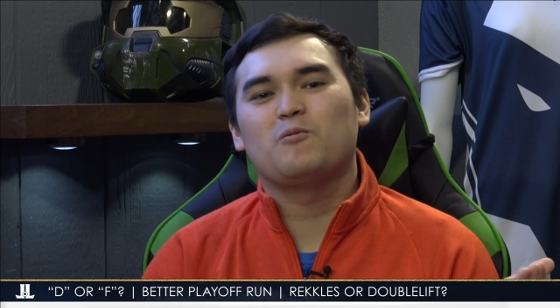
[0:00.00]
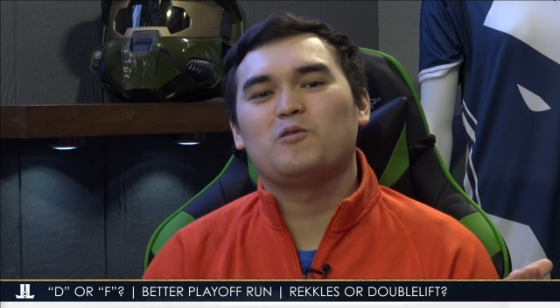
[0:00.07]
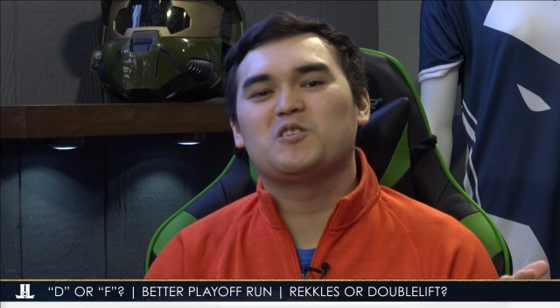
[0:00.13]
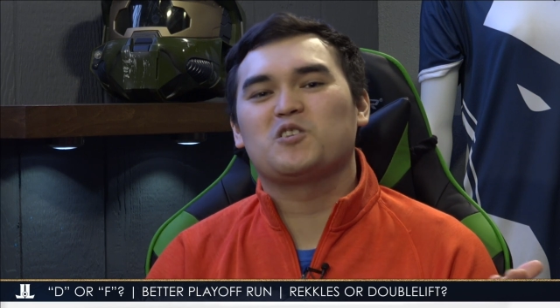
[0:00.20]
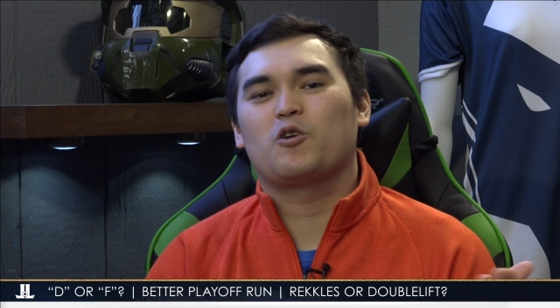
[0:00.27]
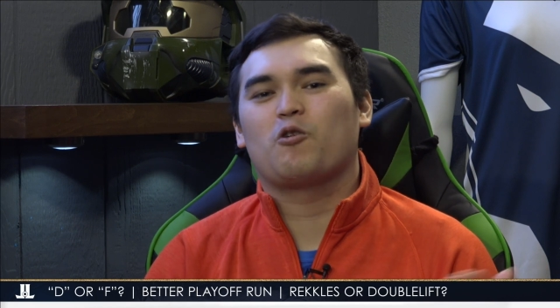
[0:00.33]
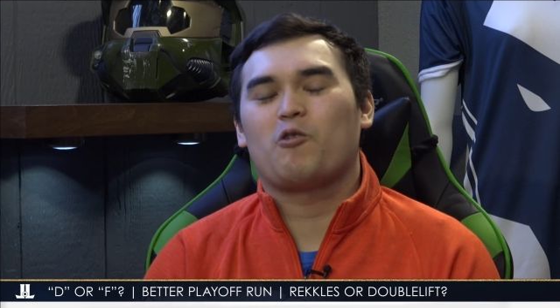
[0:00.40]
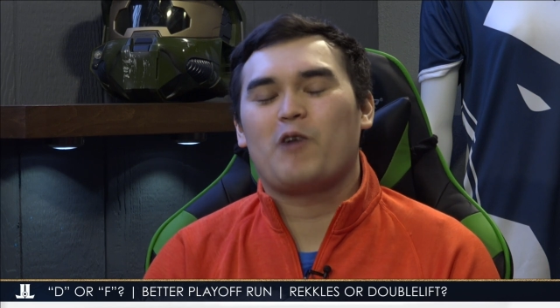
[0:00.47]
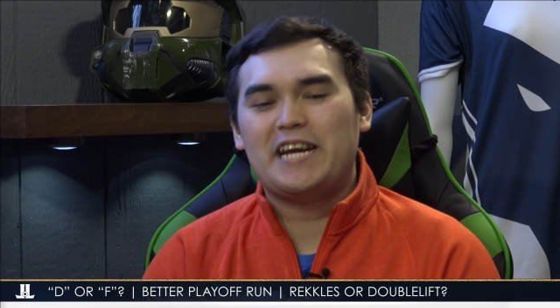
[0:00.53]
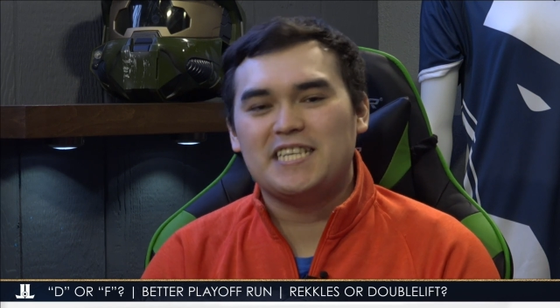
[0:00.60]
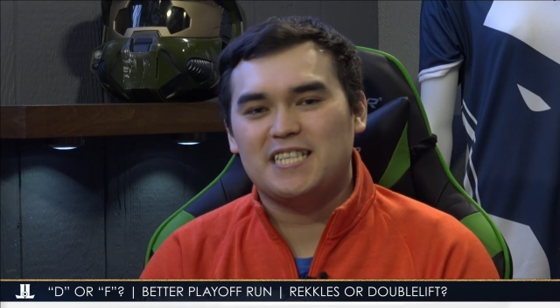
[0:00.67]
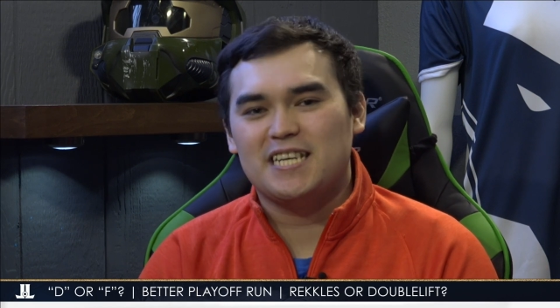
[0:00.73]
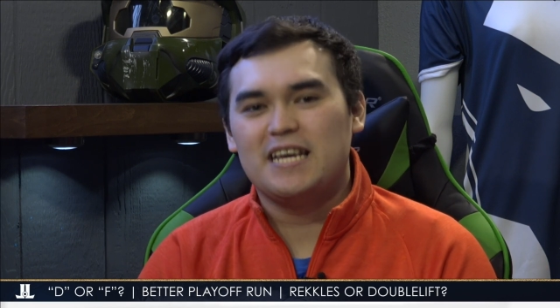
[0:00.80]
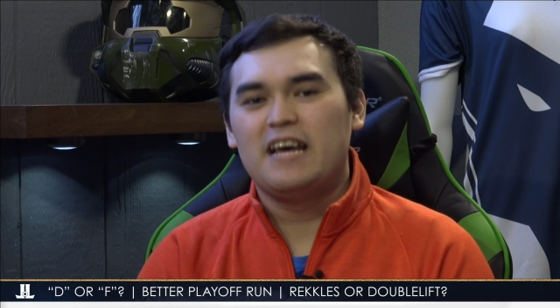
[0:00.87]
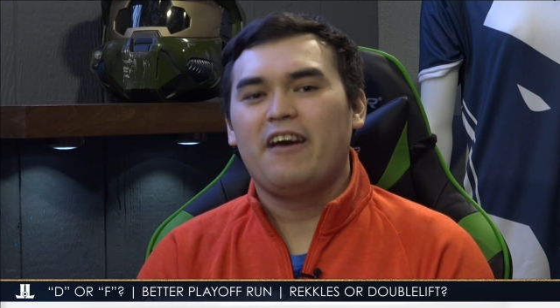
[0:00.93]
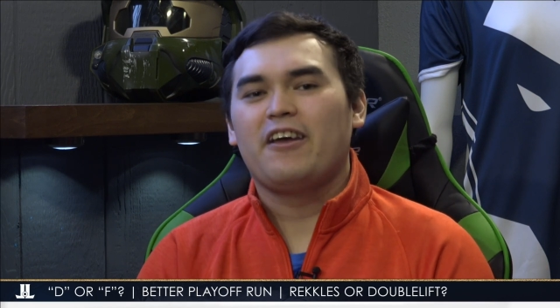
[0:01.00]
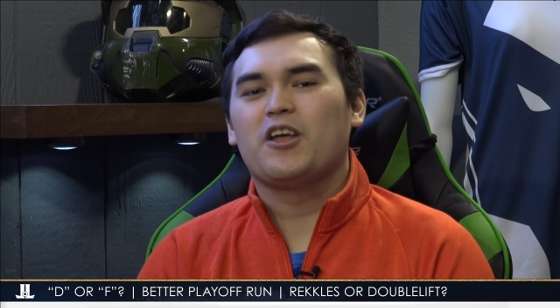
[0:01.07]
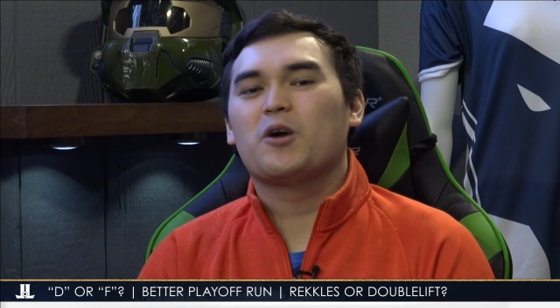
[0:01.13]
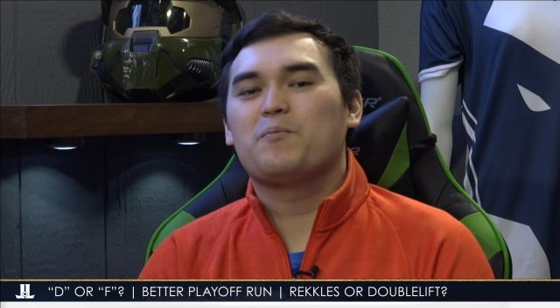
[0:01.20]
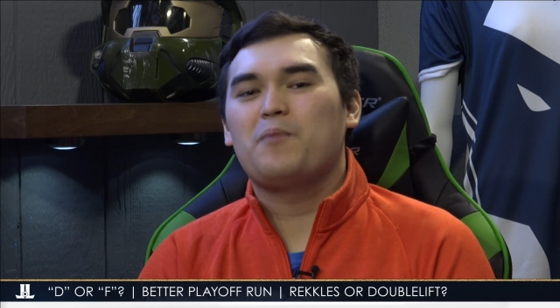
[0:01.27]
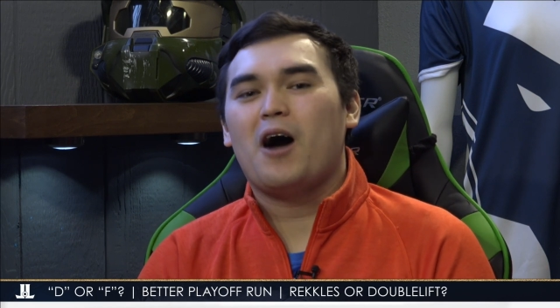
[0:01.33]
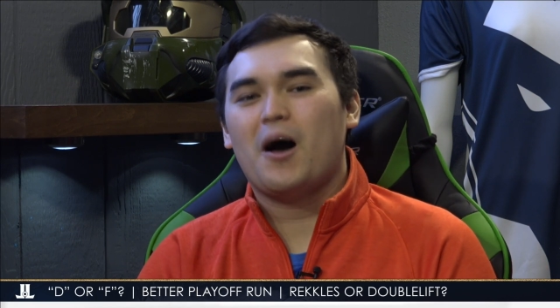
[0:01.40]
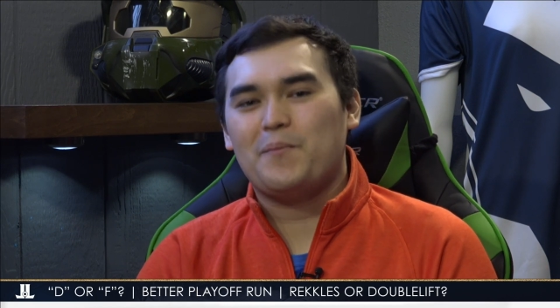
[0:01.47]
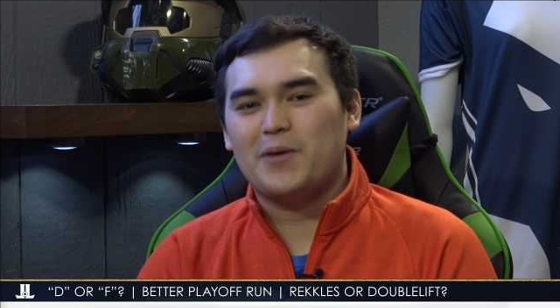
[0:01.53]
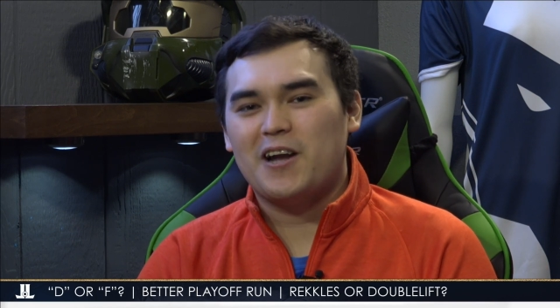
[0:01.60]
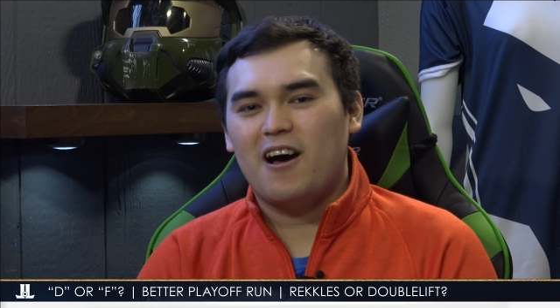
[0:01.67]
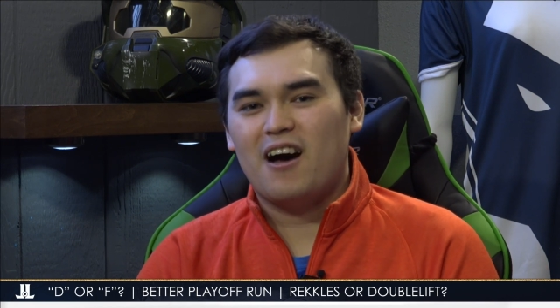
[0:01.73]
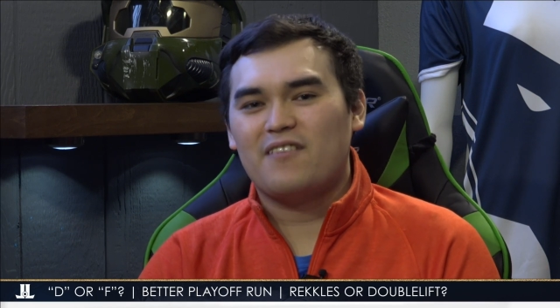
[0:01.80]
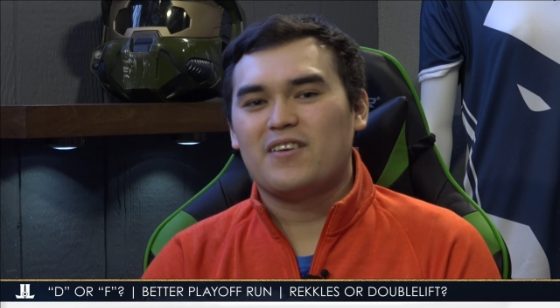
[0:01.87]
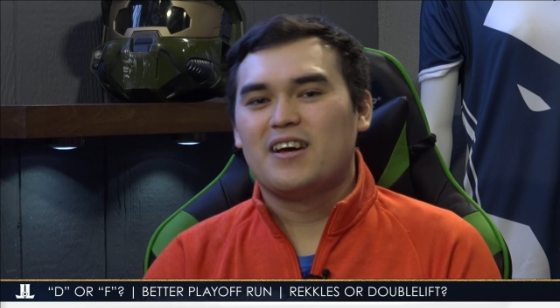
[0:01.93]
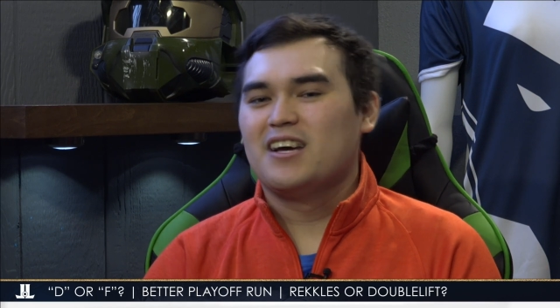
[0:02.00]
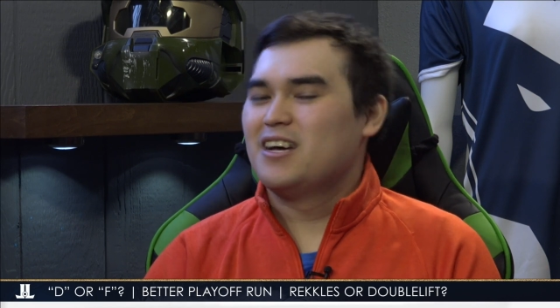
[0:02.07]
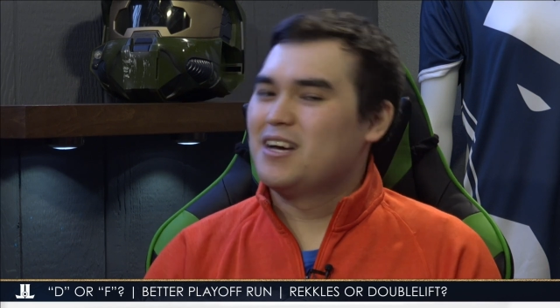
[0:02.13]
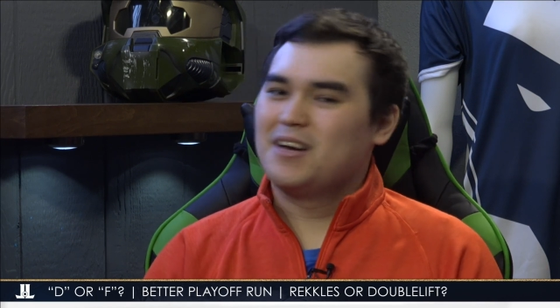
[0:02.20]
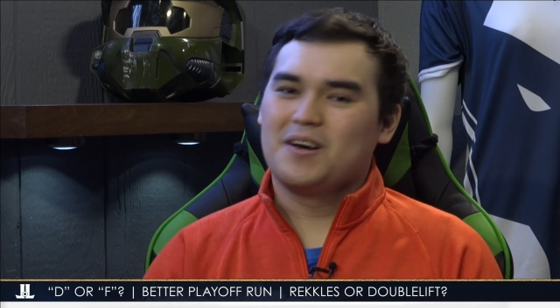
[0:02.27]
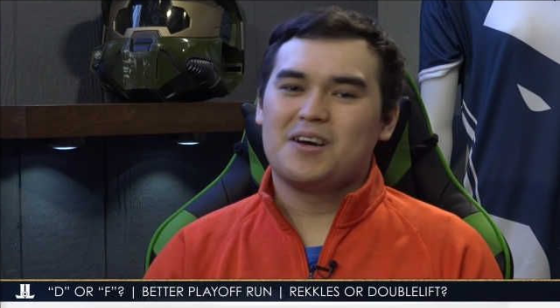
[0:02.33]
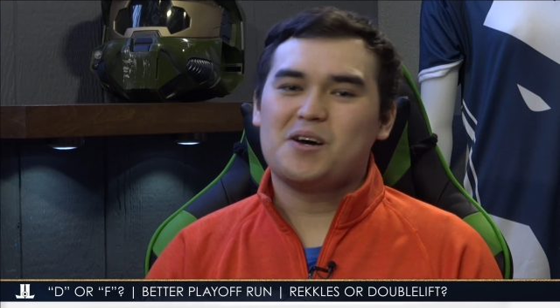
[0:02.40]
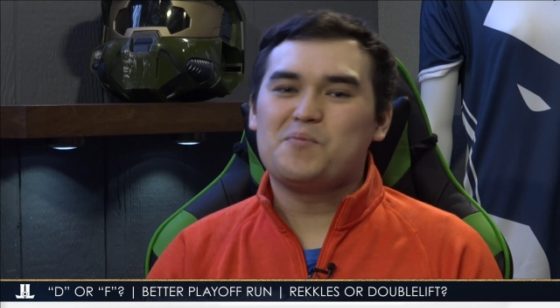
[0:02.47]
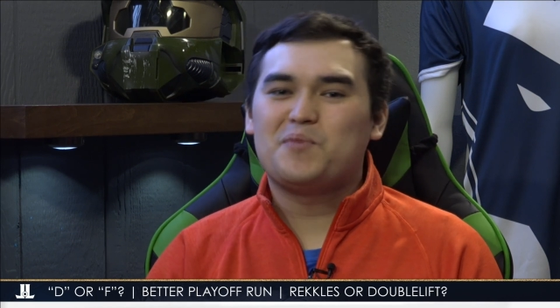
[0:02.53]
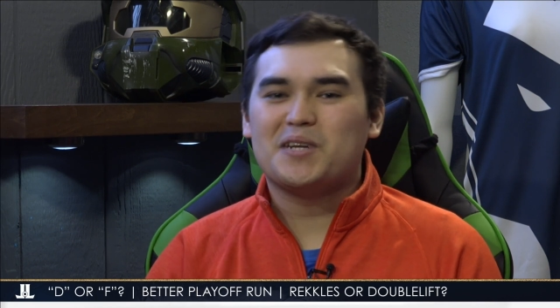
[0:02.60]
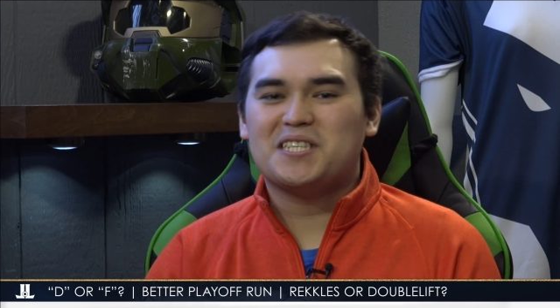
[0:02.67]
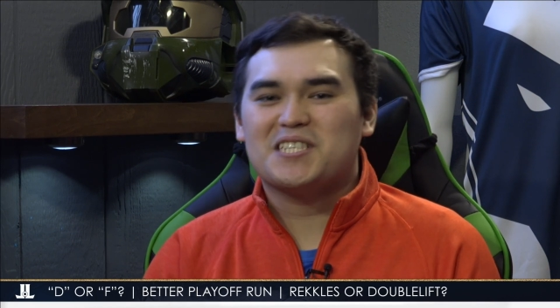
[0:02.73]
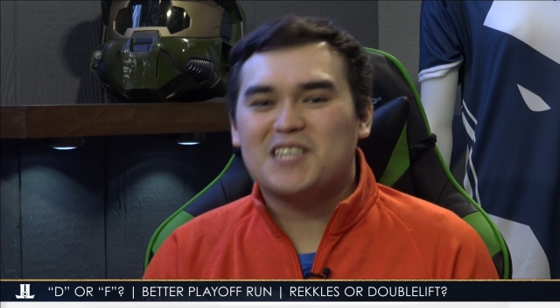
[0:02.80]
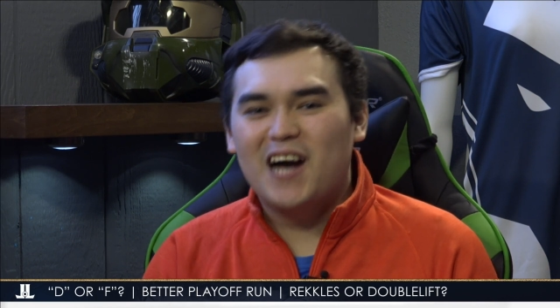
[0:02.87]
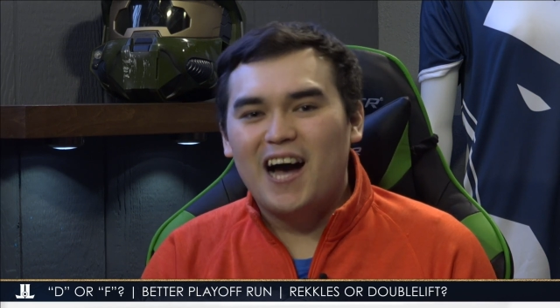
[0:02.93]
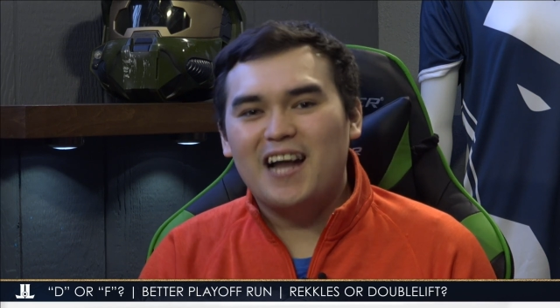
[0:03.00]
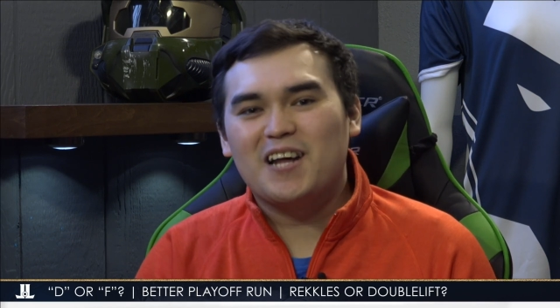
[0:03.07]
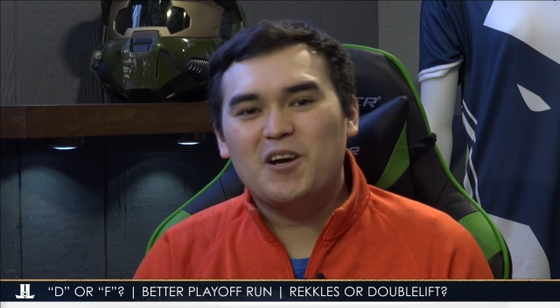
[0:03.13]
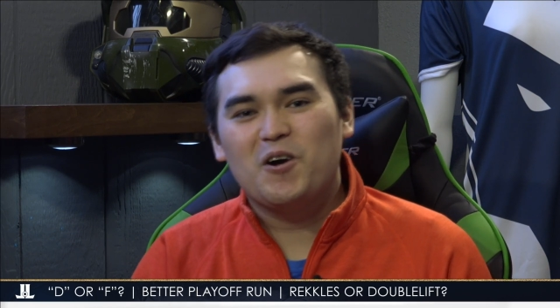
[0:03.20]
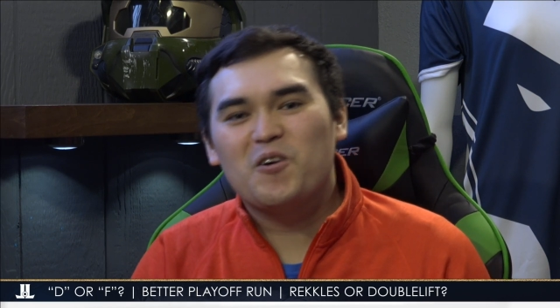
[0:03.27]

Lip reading: It was crazy. You're popping off. But it's got to